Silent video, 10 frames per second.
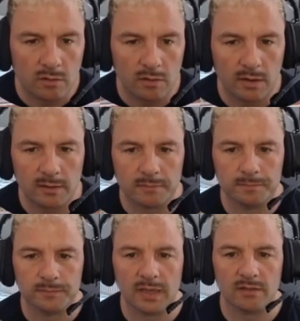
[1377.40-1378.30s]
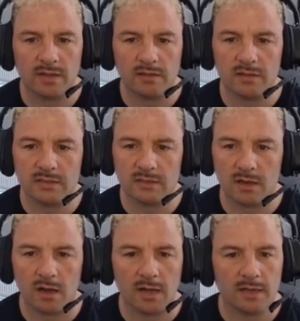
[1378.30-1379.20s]
Right, and then this
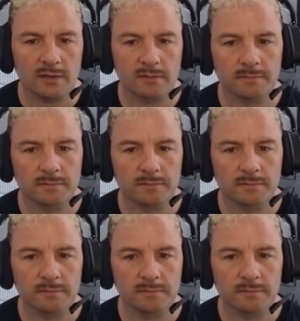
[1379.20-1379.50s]
guy.